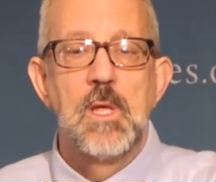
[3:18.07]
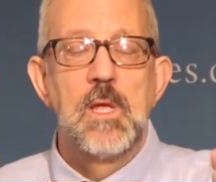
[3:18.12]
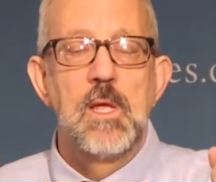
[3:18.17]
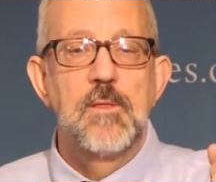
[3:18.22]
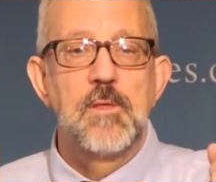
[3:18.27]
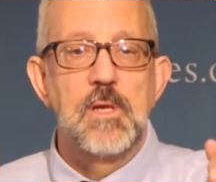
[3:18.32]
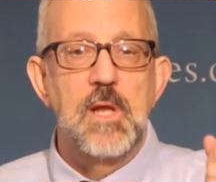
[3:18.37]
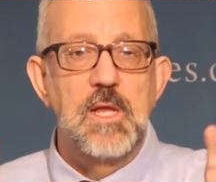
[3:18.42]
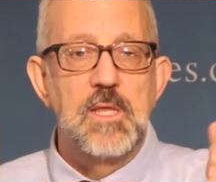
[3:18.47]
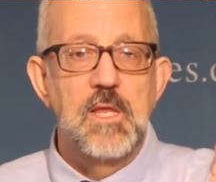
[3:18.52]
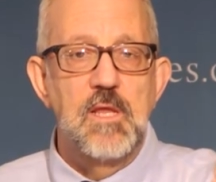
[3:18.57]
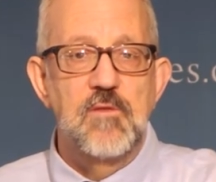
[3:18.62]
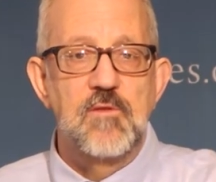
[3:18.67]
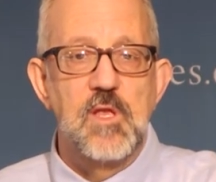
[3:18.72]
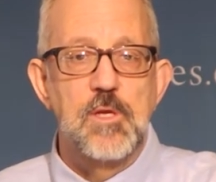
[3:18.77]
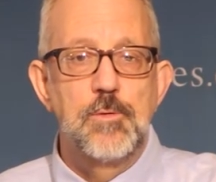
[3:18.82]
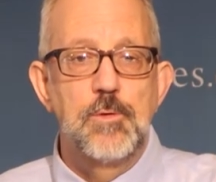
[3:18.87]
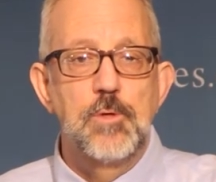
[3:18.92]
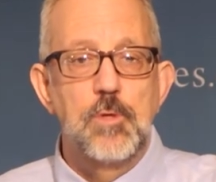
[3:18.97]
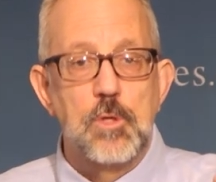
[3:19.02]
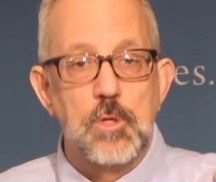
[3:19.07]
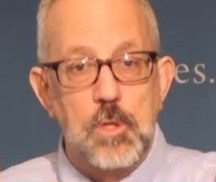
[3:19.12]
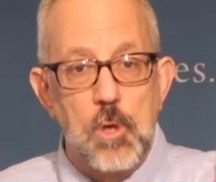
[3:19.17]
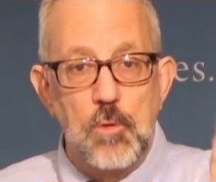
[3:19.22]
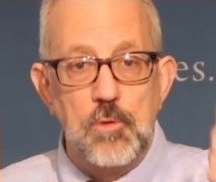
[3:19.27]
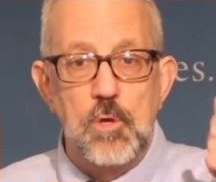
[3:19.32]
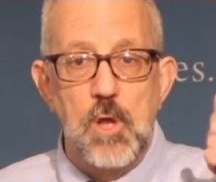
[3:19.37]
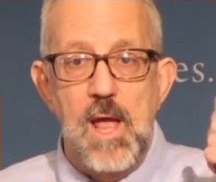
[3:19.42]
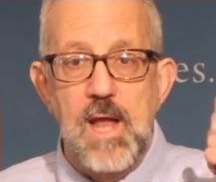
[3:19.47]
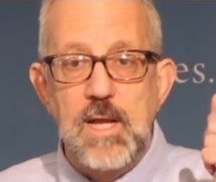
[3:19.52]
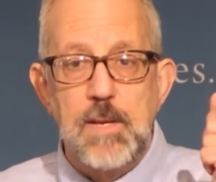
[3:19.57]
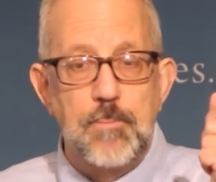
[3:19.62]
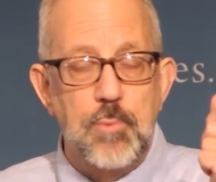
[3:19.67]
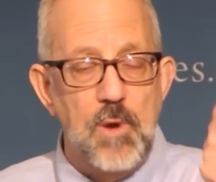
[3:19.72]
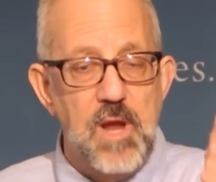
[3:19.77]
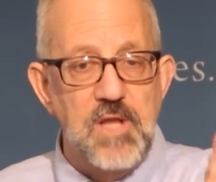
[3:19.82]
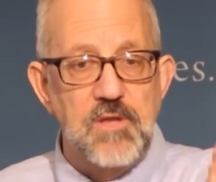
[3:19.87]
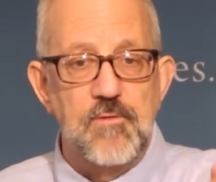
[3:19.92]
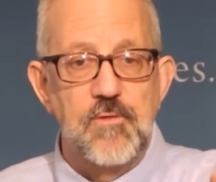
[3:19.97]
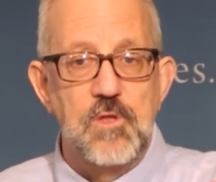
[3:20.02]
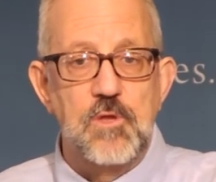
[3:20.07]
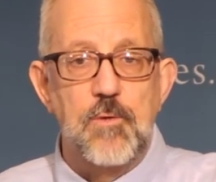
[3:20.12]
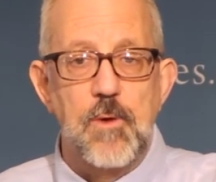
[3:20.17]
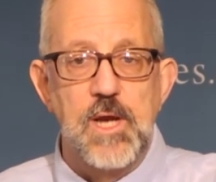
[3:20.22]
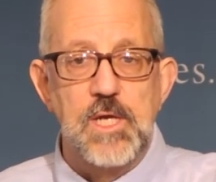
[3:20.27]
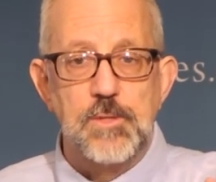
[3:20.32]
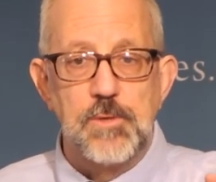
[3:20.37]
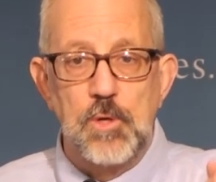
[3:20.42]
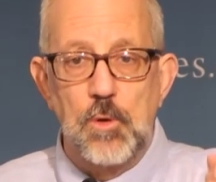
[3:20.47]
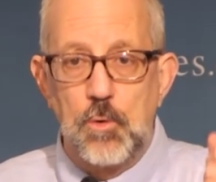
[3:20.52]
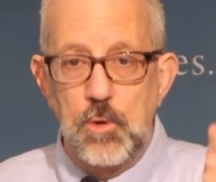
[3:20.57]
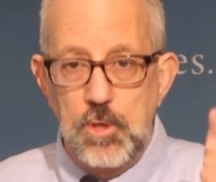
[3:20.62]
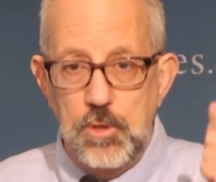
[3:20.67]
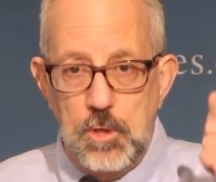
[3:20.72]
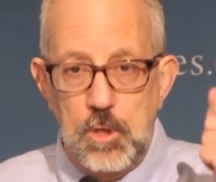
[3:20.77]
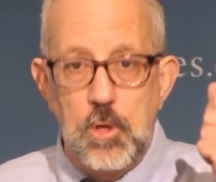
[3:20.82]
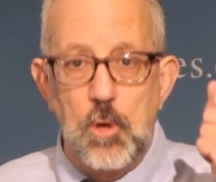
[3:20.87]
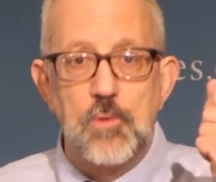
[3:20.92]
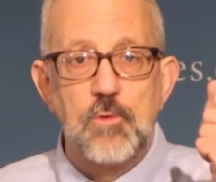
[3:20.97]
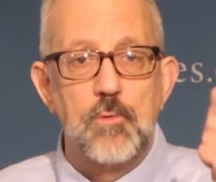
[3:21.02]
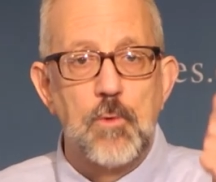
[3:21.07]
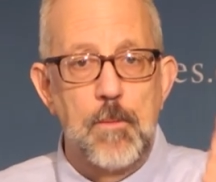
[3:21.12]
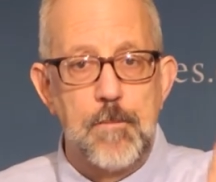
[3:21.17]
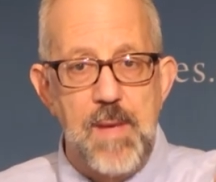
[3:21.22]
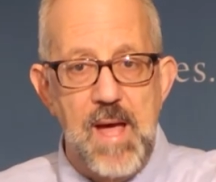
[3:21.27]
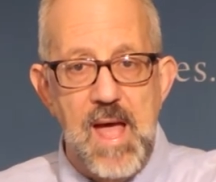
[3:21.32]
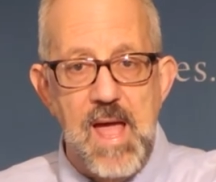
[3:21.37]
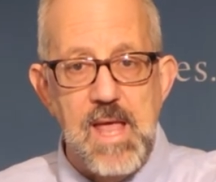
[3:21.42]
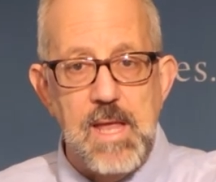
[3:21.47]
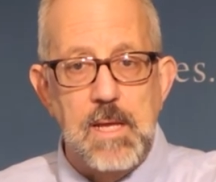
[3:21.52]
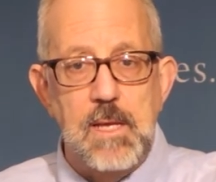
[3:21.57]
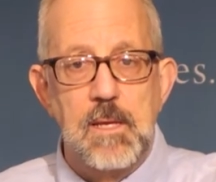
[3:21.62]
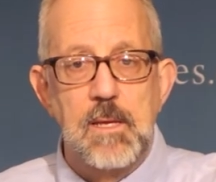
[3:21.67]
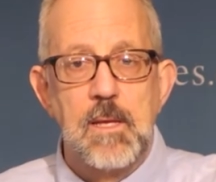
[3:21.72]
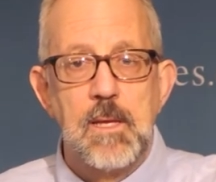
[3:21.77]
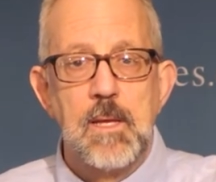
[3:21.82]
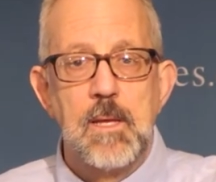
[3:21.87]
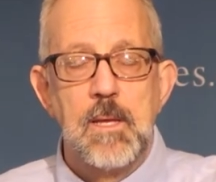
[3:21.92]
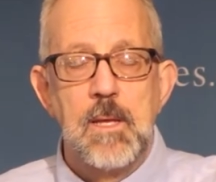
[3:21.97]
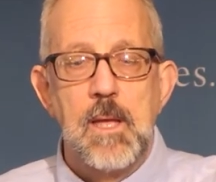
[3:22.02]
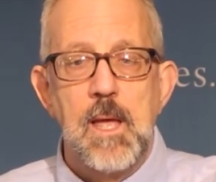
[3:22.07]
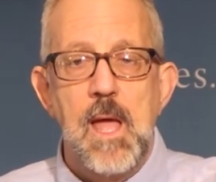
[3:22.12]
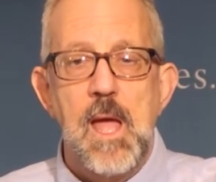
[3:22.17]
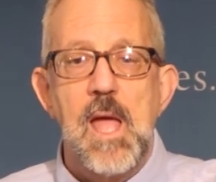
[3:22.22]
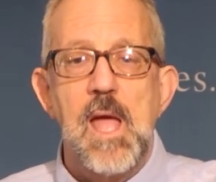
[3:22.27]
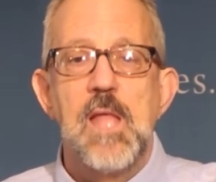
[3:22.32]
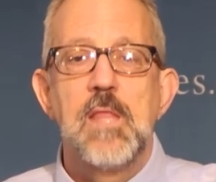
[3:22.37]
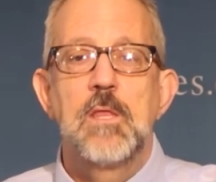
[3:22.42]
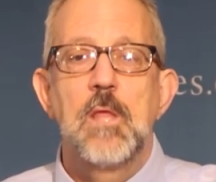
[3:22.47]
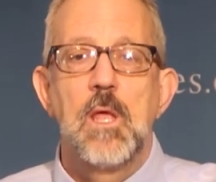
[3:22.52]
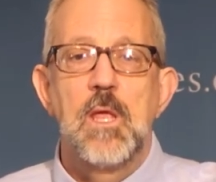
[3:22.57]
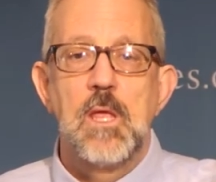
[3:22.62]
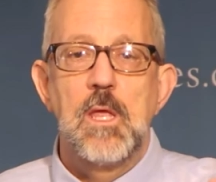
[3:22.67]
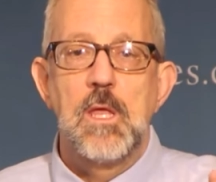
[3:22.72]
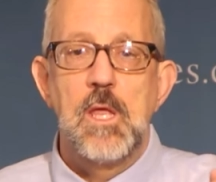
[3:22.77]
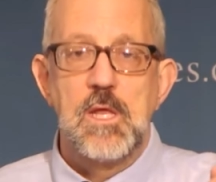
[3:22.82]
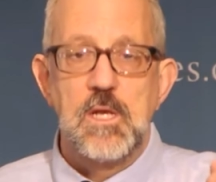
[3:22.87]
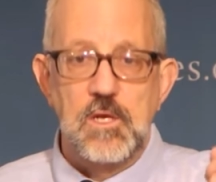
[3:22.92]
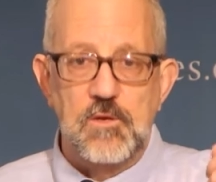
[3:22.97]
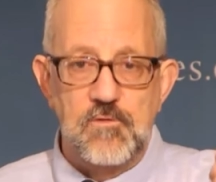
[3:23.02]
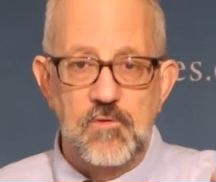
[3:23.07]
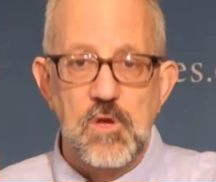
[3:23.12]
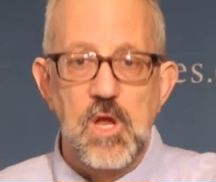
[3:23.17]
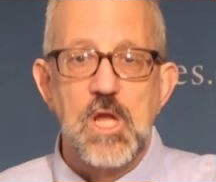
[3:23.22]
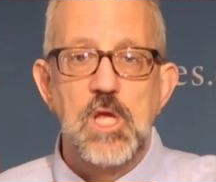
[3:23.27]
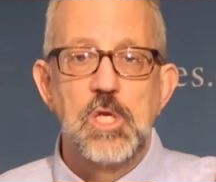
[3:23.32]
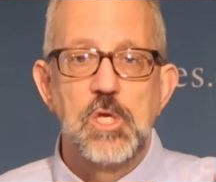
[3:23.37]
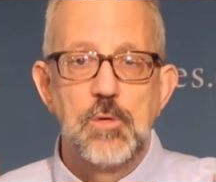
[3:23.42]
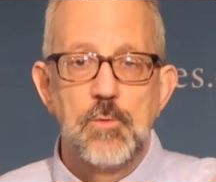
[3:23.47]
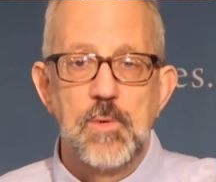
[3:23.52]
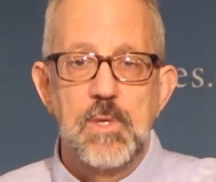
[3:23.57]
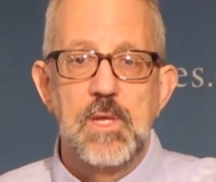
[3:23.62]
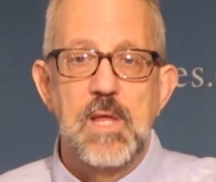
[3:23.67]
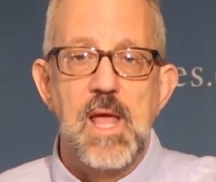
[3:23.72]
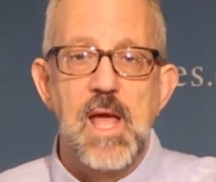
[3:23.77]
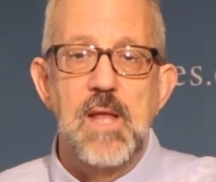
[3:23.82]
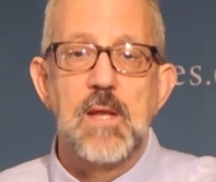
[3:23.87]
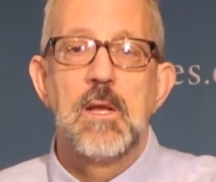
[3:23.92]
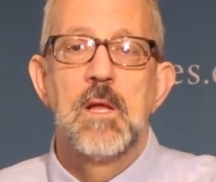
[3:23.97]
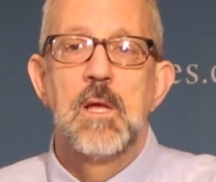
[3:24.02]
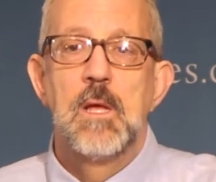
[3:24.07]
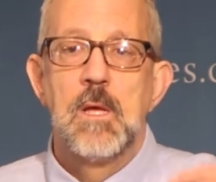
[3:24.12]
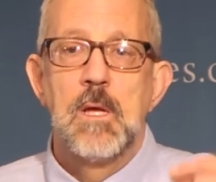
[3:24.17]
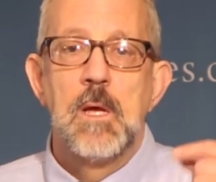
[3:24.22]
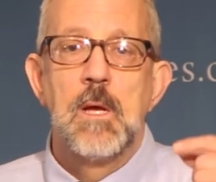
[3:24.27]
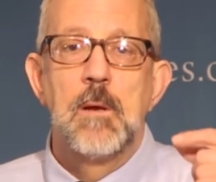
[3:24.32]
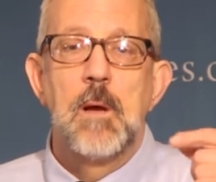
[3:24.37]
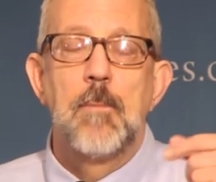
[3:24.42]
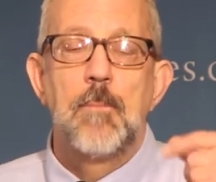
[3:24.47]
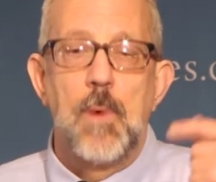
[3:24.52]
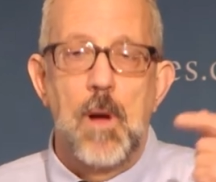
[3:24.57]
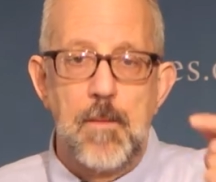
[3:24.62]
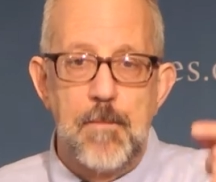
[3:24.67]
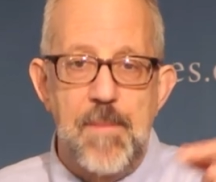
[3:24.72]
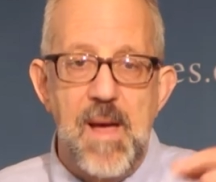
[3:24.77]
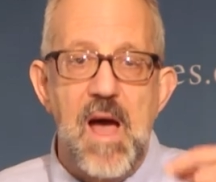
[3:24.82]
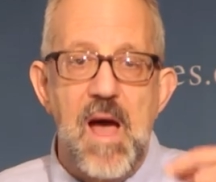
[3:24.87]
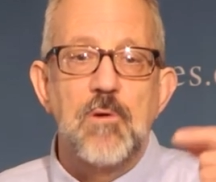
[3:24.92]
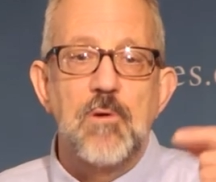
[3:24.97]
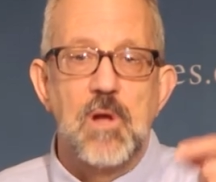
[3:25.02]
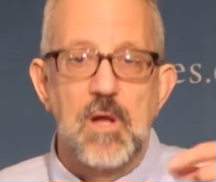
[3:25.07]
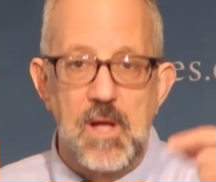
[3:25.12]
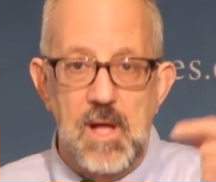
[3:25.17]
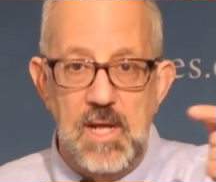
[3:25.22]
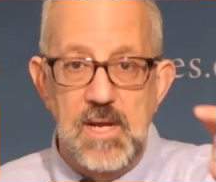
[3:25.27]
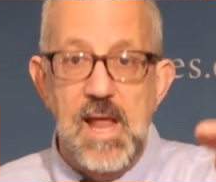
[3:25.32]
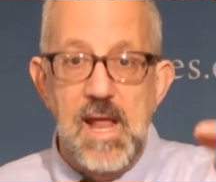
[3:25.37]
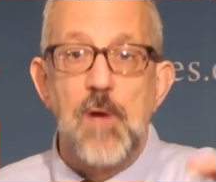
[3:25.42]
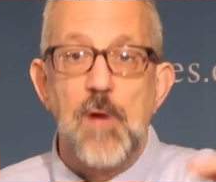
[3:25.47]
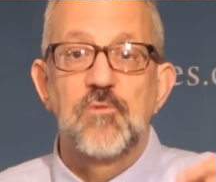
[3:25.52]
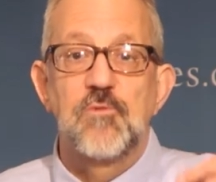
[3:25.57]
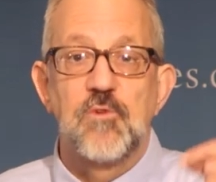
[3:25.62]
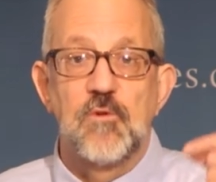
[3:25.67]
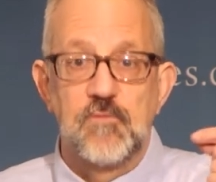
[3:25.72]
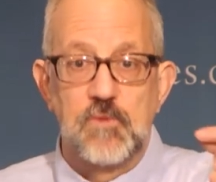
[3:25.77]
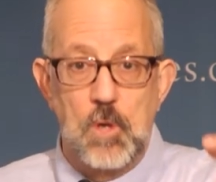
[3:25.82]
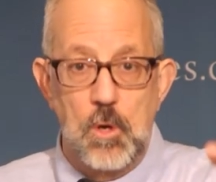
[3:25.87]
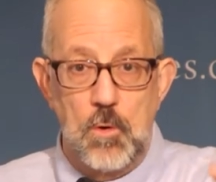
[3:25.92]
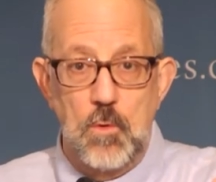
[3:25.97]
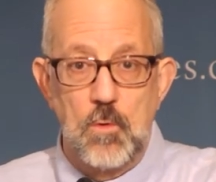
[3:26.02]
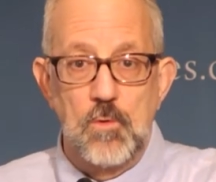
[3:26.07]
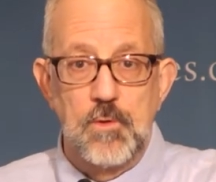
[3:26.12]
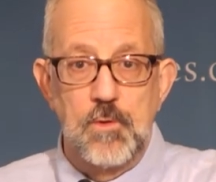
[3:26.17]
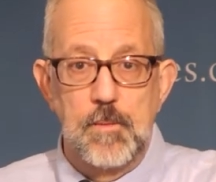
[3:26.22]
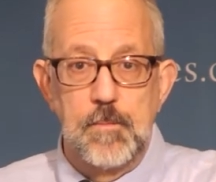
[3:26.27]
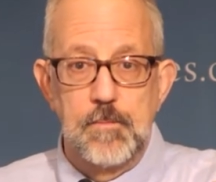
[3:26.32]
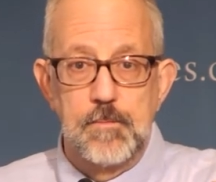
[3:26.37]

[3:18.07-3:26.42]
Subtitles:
in the 19th century, you could go to any branch of the Treasury, or you could go to a bank, and in exchange you would get about an ounce of gold.